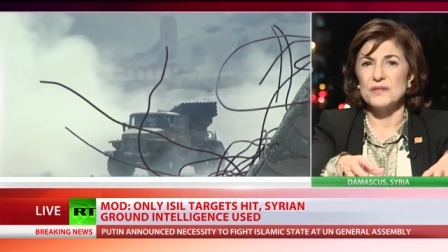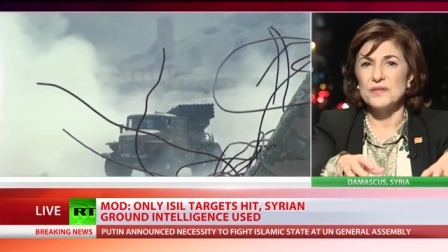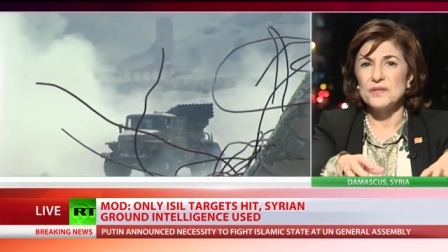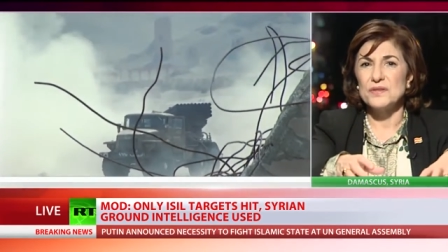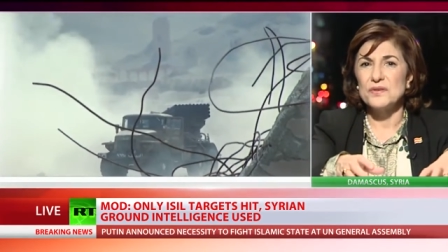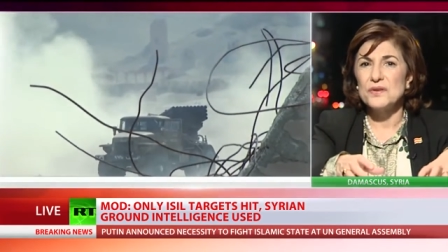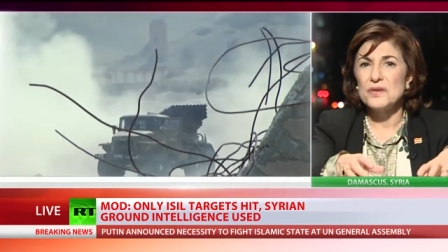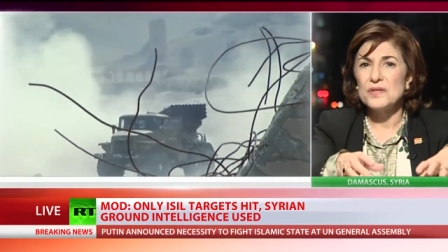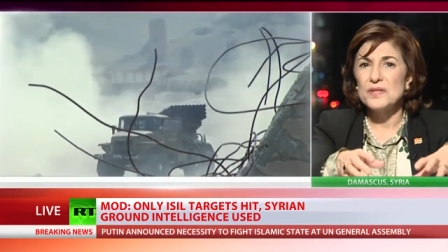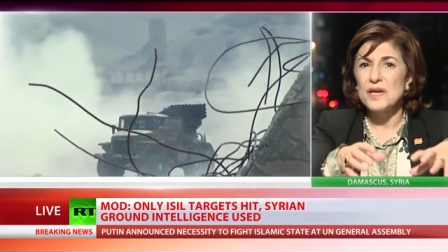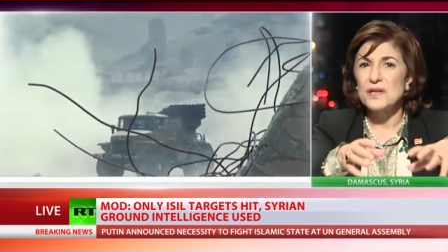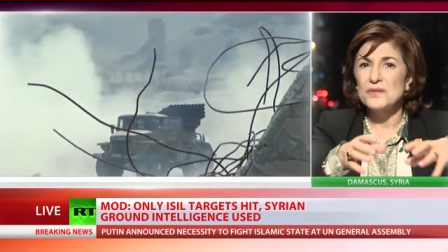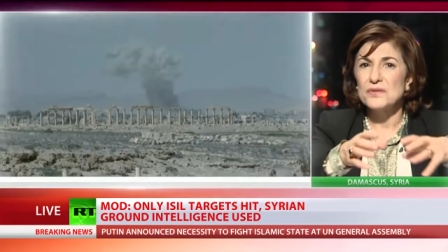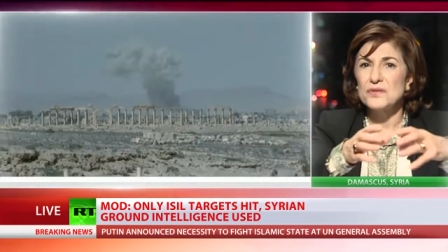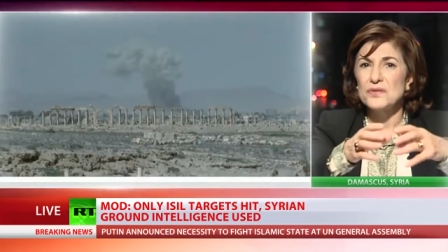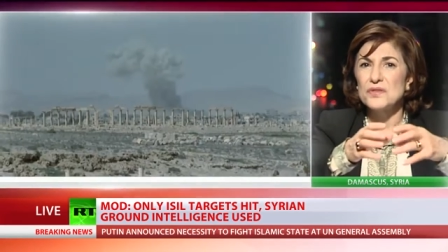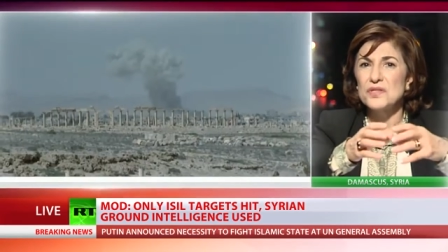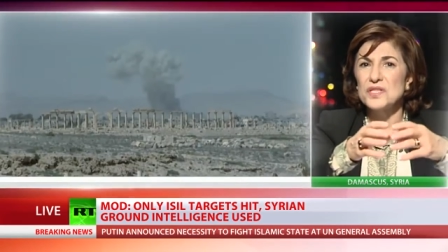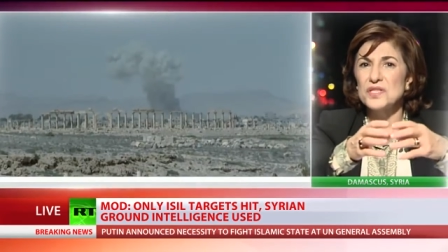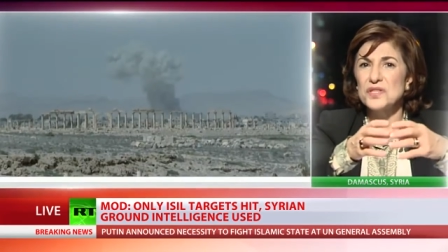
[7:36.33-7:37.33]
in order to
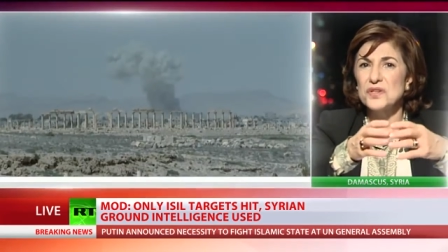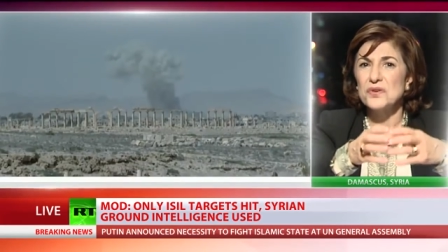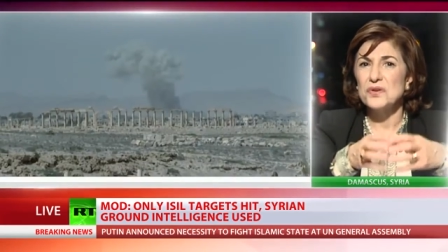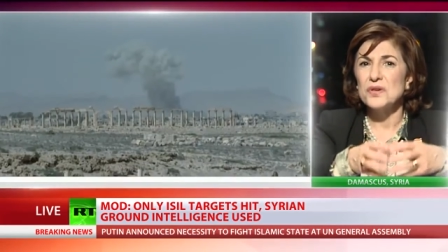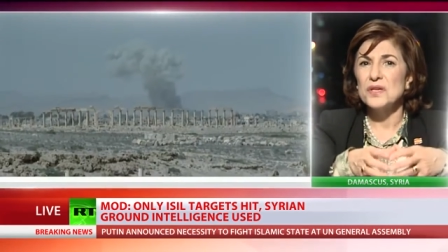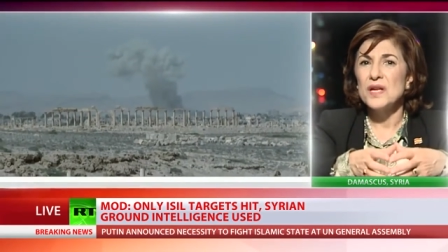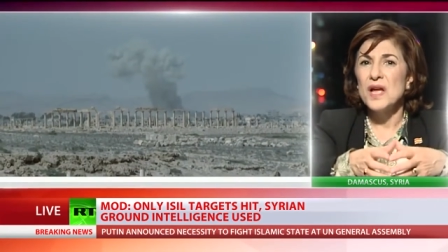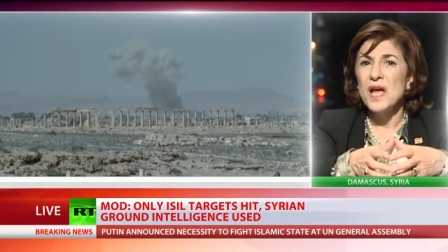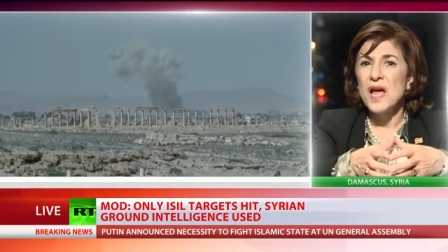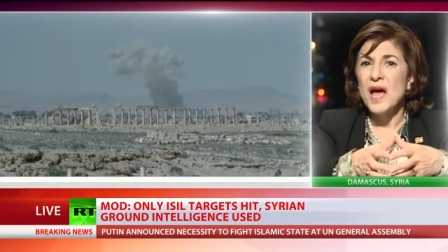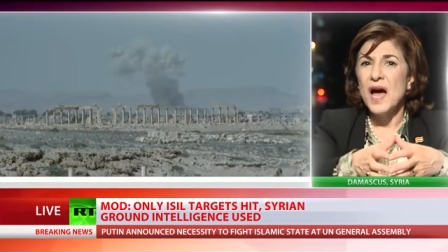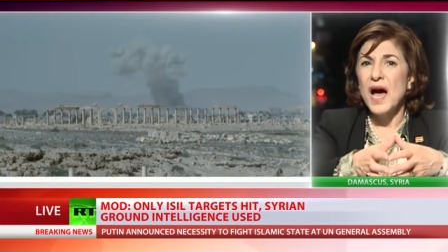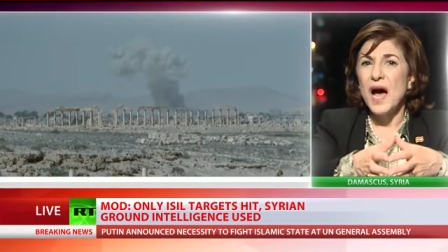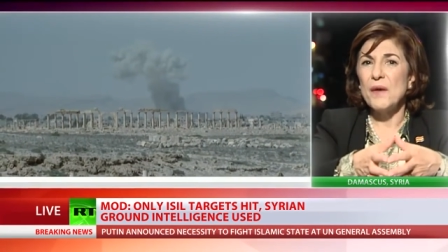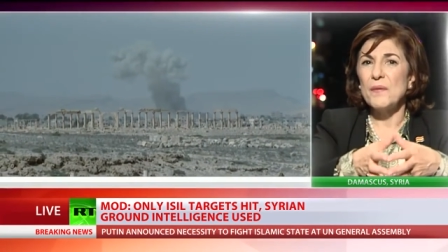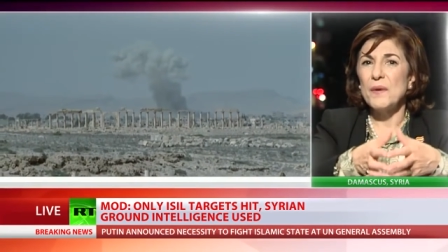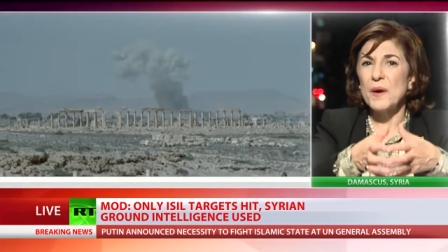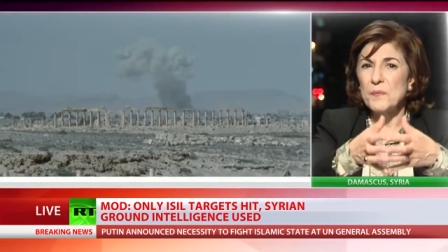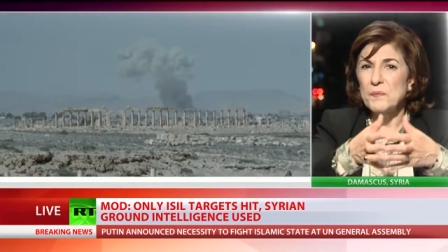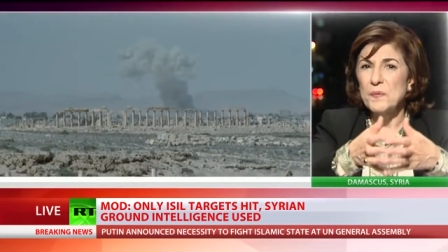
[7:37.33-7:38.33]
destroy
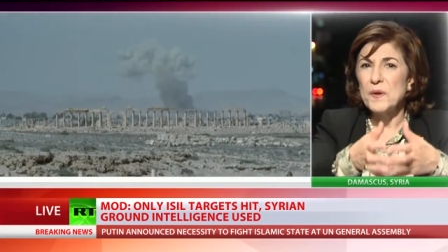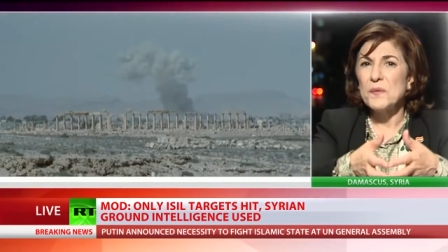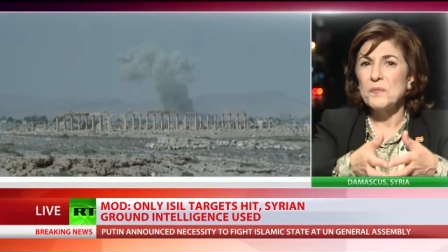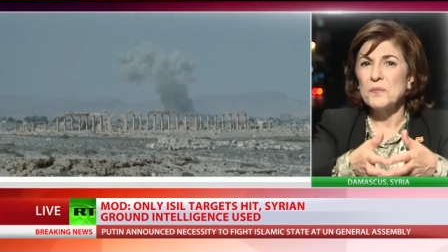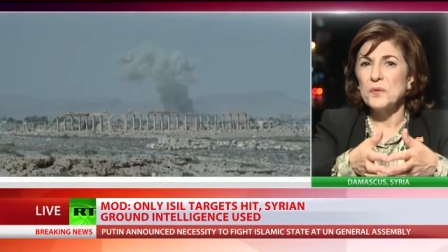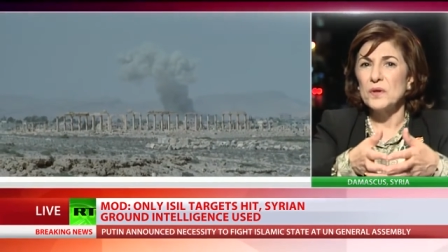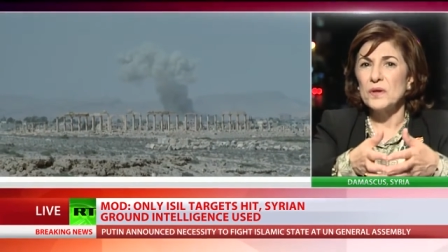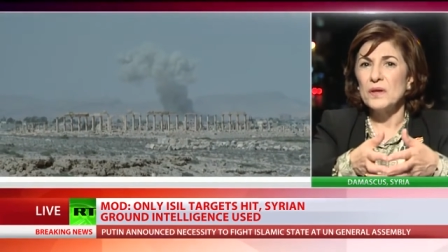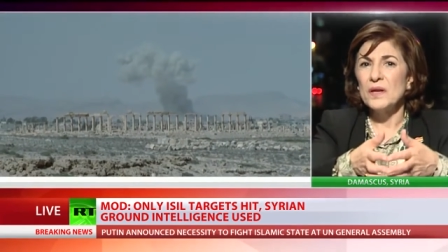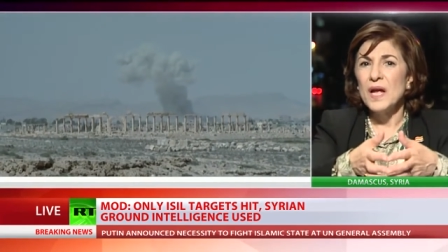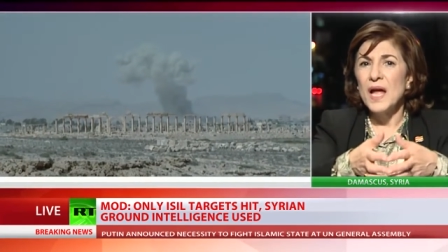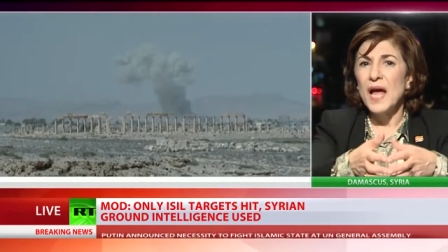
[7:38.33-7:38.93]
our people.